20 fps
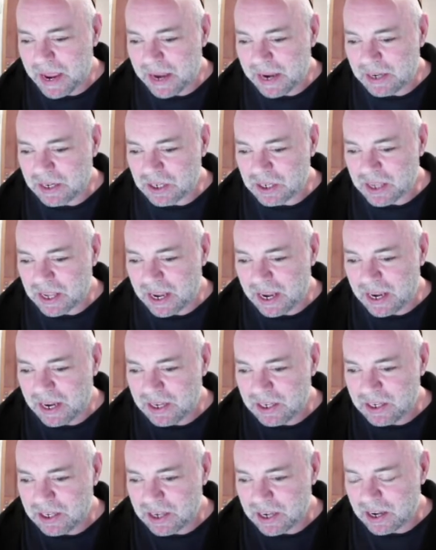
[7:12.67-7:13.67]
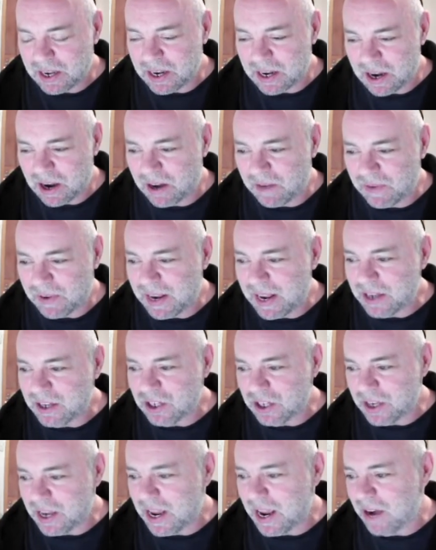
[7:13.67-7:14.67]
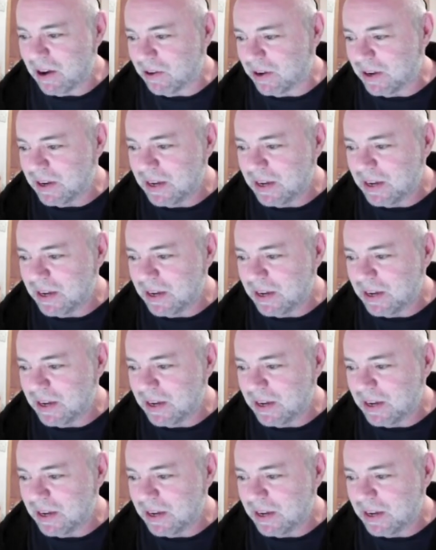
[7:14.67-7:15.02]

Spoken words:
is that he's kind of an engineer, and